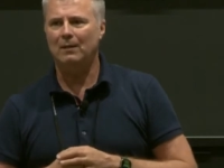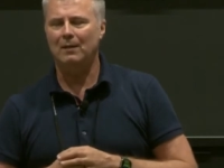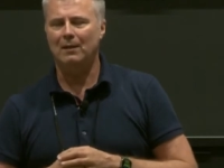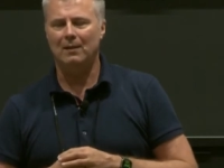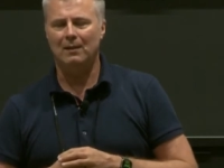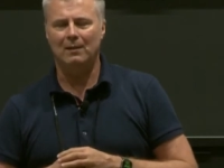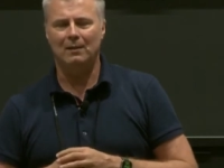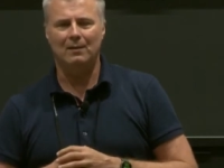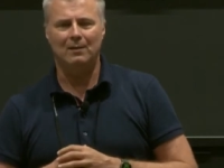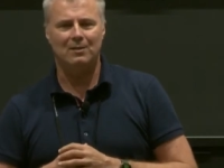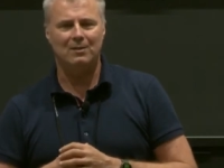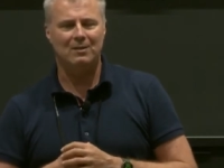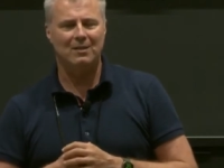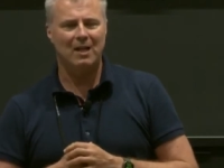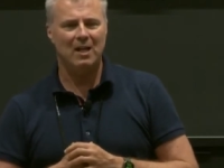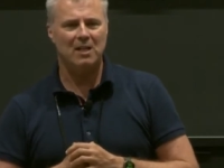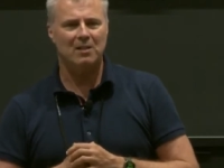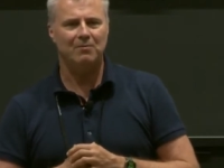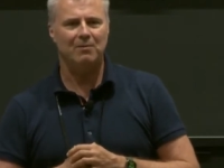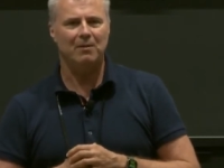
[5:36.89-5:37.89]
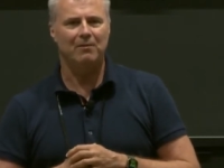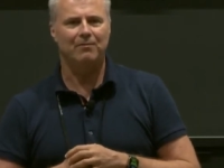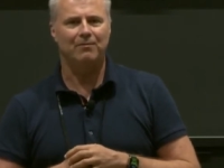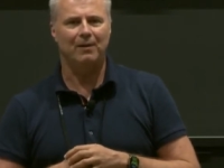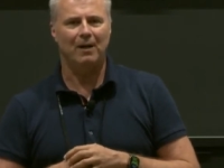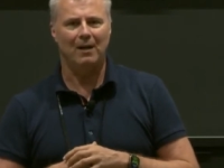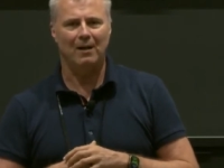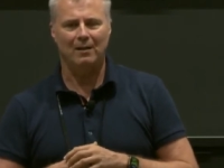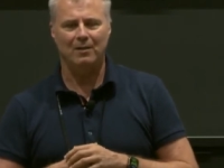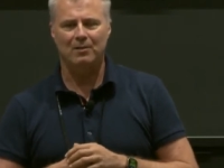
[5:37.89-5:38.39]
CSV
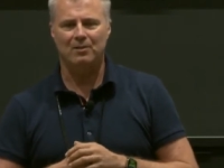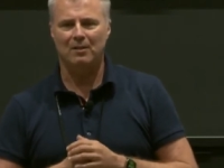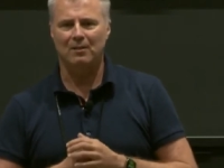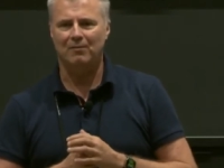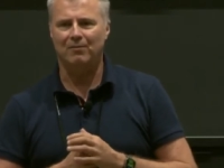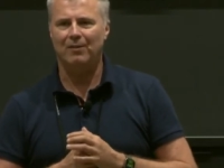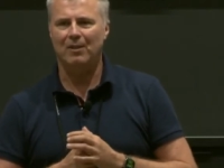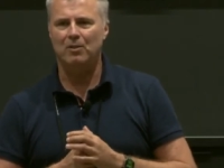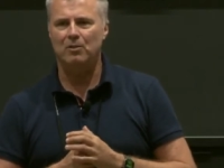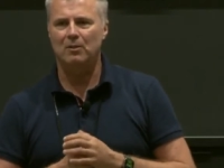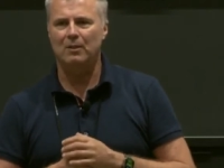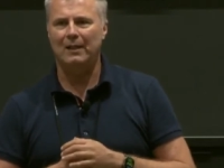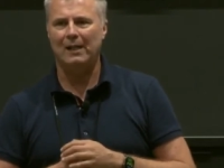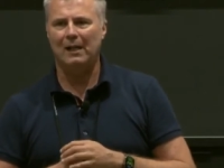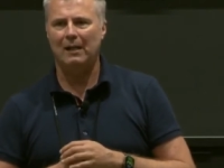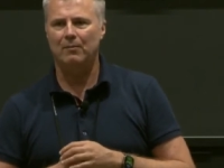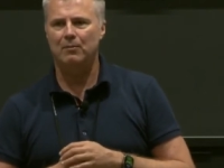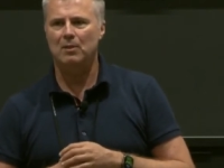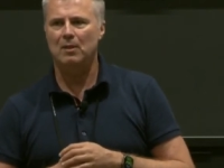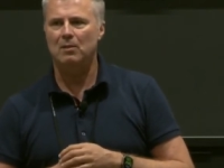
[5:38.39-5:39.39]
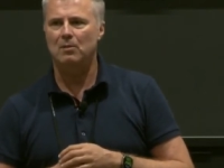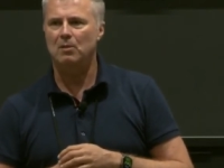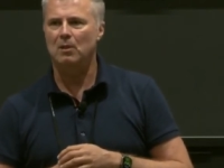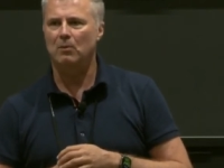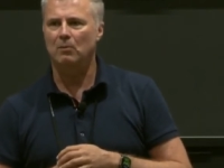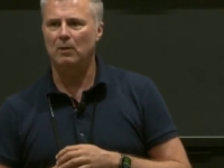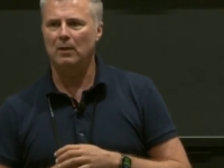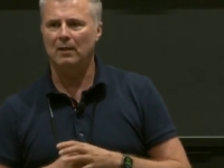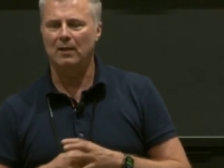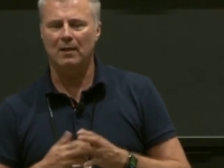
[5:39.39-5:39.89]
files and flash drives and
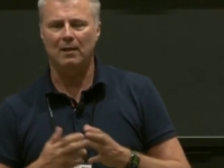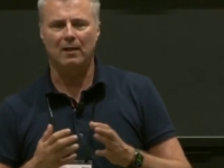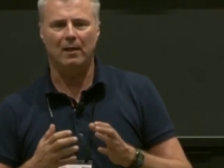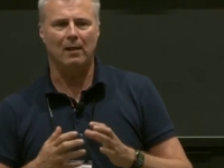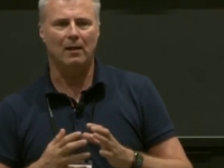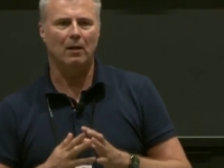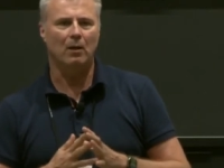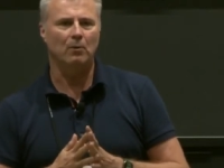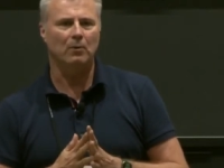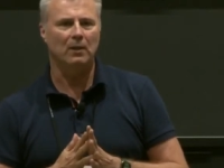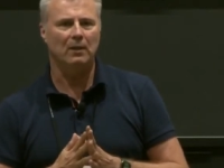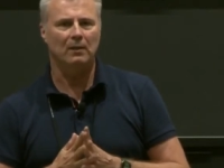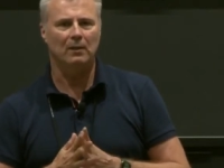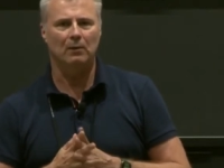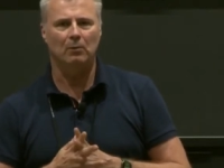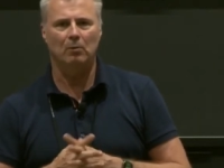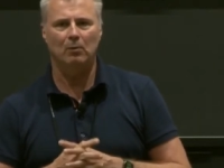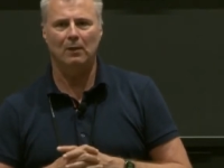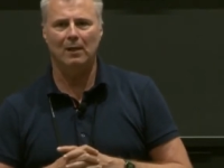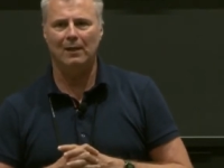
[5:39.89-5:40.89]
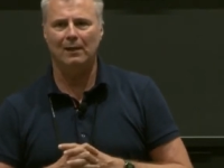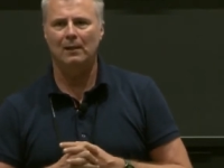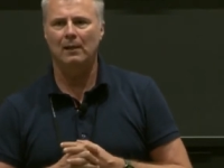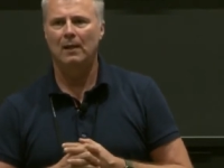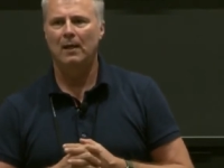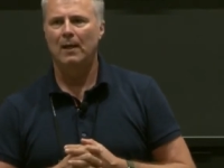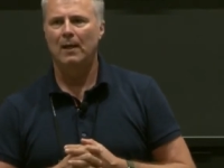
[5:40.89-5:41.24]
so on, and they load it into their